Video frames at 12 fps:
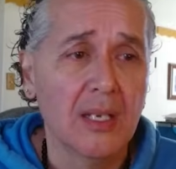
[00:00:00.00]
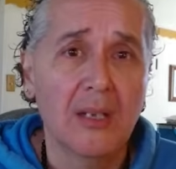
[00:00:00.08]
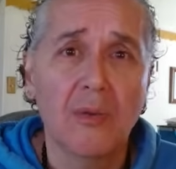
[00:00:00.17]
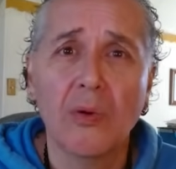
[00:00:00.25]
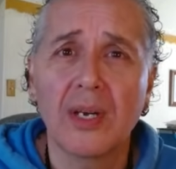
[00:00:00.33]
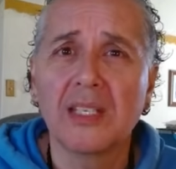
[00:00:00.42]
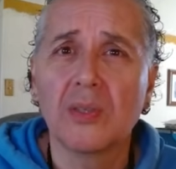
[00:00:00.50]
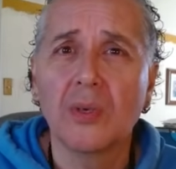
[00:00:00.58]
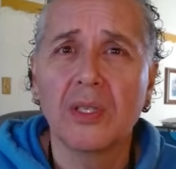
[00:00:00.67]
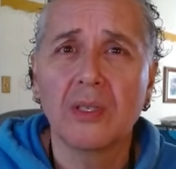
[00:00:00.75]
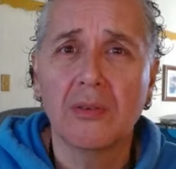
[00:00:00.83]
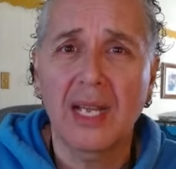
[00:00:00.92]
Whereas
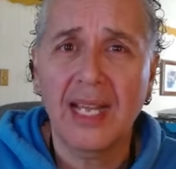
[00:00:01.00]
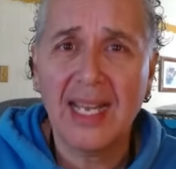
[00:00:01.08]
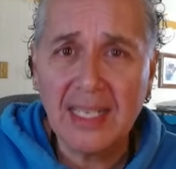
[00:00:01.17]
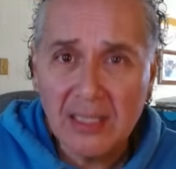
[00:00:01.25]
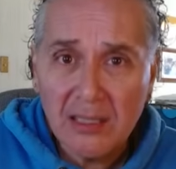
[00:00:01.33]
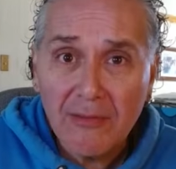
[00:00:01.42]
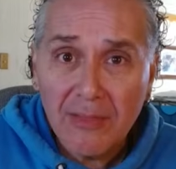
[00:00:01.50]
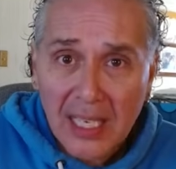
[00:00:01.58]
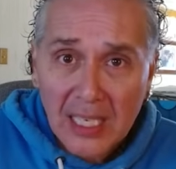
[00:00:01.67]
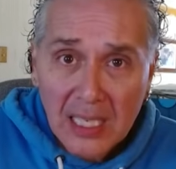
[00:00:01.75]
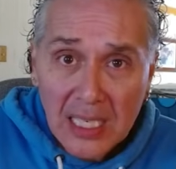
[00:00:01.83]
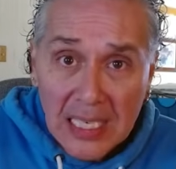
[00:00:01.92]
when you're
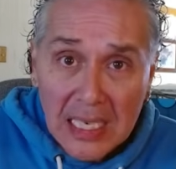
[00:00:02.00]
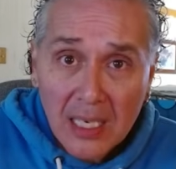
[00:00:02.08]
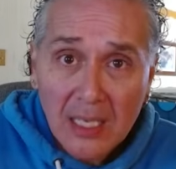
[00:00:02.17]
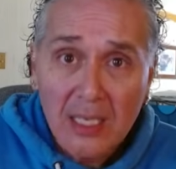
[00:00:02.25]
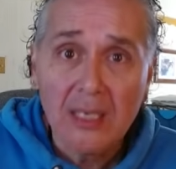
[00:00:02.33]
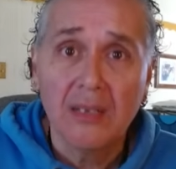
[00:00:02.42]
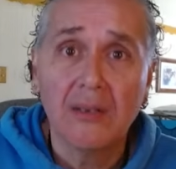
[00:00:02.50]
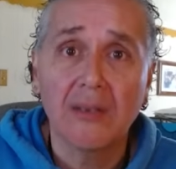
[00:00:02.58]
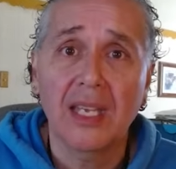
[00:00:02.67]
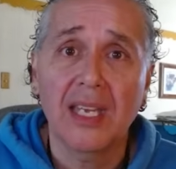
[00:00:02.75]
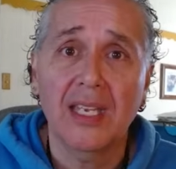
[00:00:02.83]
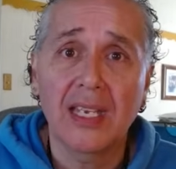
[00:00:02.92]
activating,
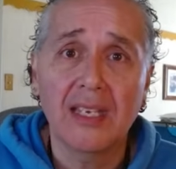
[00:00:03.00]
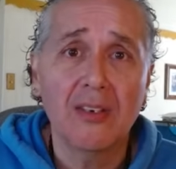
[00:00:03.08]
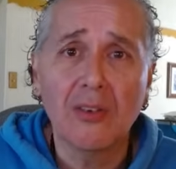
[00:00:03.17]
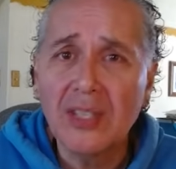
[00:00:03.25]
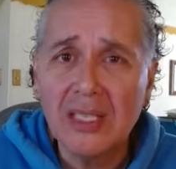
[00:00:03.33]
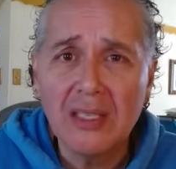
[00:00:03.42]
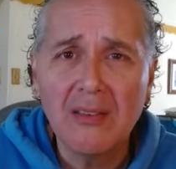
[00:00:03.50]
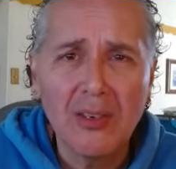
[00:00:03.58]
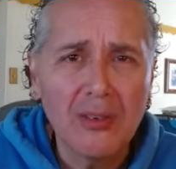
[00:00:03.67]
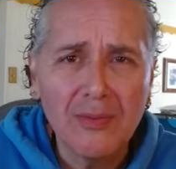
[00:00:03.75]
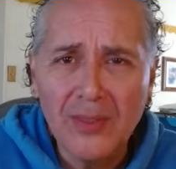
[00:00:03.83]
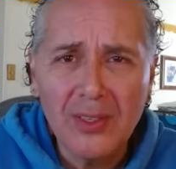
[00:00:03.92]
okay, and I know that you
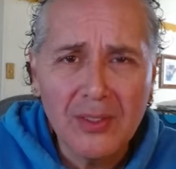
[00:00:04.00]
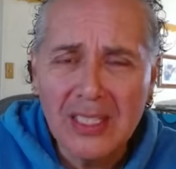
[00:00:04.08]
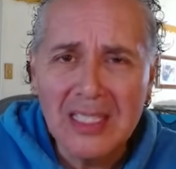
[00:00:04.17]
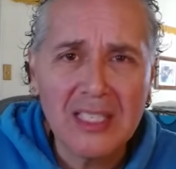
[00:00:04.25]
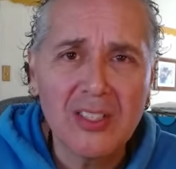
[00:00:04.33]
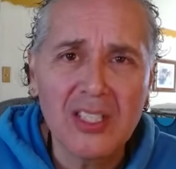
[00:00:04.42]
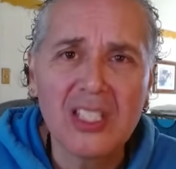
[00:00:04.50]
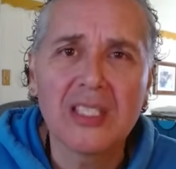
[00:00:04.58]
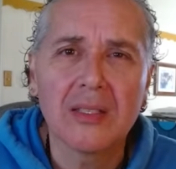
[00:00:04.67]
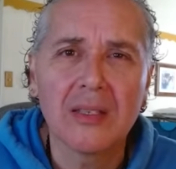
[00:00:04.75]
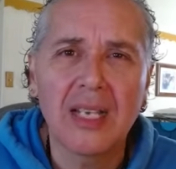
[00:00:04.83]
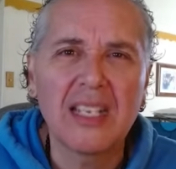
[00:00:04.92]
go, no, these are
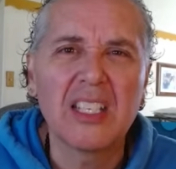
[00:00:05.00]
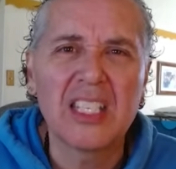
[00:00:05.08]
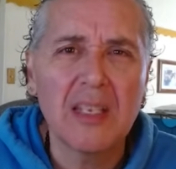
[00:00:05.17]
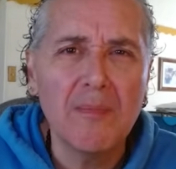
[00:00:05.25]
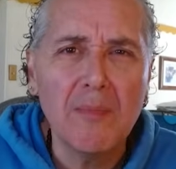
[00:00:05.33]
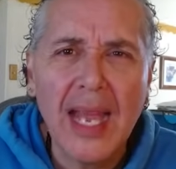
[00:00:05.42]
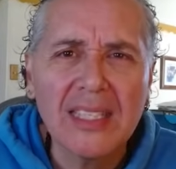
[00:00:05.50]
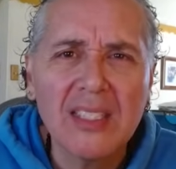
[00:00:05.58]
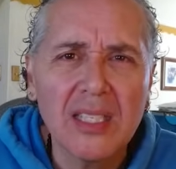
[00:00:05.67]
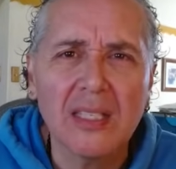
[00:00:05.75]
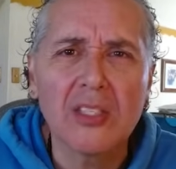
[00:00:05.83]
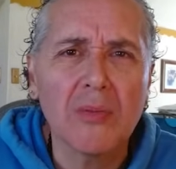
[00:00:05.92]
just kind of
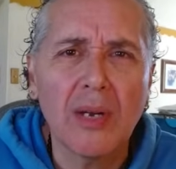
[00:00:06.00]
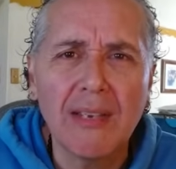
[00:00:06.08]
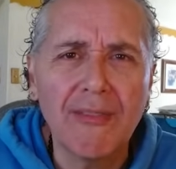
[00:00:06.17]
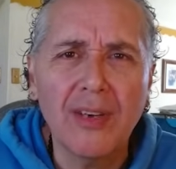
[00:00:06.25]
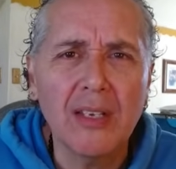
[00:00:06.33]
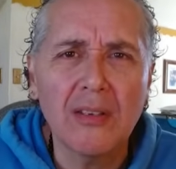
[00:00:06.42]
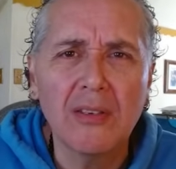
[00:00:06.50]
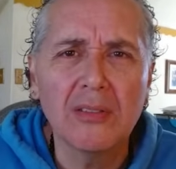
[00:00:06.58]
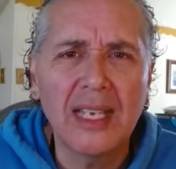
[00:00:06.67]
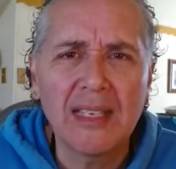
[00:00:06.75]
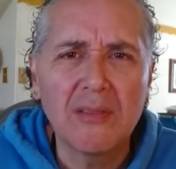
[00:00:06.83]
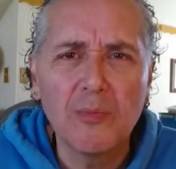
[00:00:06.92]
semantics, right, Franco?
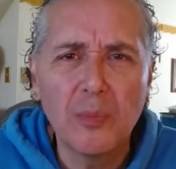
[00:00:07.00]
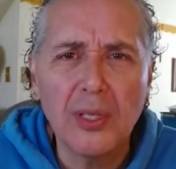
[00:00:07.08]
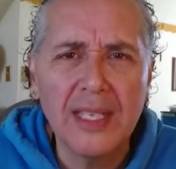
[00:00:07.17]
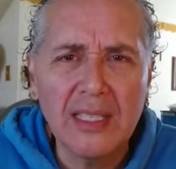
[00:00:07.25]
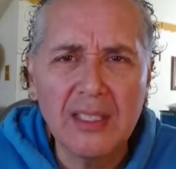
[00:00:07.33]
Like playing